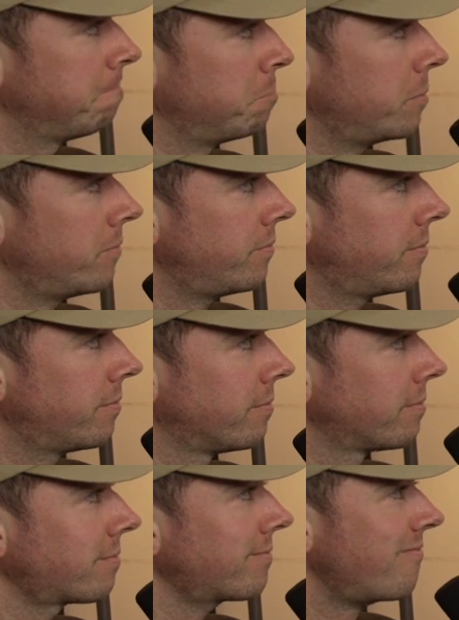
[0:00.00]
Oh,
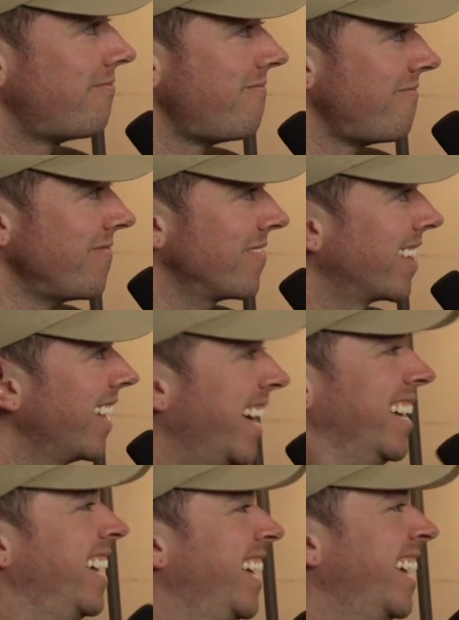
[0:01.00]
baby, get fed by
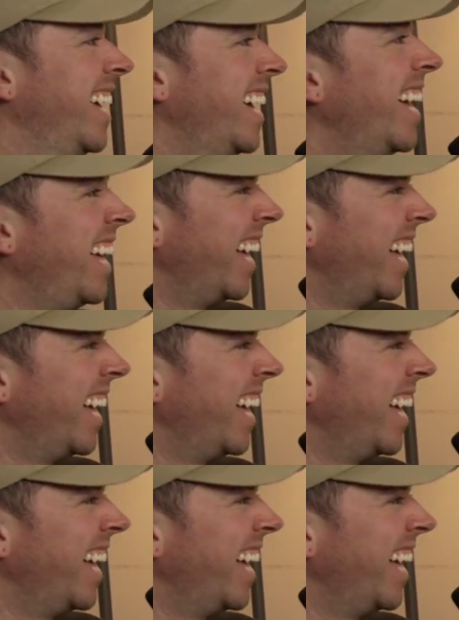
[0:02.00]
big movie.